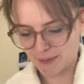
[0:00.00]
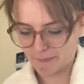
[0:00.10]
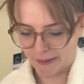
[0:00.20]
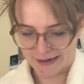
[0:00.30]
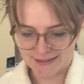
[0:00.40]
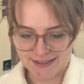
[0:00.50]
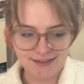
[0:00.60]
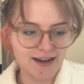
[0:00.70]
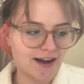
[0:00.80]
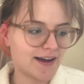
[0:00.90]
I
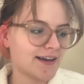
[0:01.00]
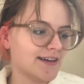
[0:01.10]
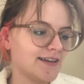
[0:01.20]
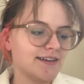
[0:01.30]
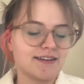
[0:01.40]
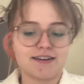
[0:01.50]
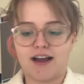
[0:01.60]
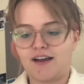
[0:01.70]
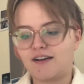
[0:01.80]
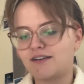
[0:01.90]
didn't. I
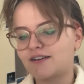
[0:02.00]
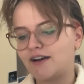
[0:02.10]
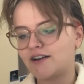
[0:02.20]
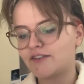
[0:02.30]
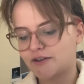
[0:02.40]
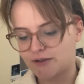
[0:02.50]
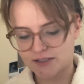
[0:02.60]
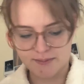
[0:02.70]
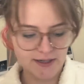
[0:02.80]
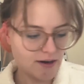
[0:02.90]
kind of
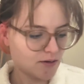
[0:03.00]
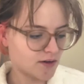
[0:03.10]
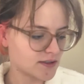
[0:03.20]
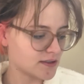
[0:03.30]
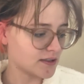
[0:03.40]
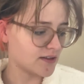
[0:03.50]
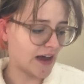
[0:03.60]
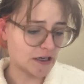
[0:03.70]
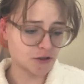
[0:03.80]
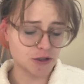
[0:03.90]
underestimated how long the sleeve
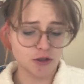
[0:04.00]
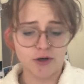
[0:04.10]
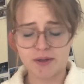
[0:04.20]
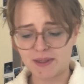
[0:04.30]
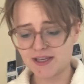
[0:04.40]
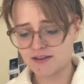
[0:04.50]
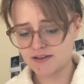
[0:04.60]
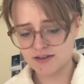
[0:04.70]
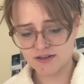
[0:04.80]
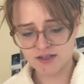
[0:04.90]
actually took me,
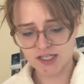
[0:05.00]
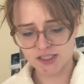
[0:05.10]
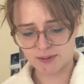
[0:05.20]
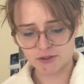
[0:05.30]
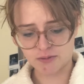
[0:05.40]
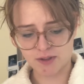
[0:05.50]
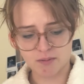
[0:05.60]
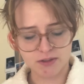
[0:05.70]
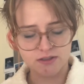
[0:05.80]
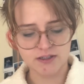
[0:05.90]
especially when I
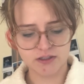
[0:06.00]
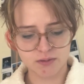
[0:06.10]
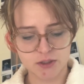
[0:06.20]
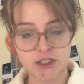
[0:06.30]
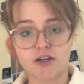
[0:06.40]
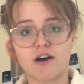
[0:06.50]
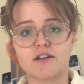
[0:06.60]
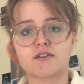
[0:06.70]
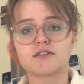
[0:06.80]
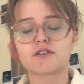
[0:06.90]
wasn't like switching
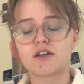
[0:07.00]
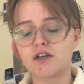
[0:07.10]
colors.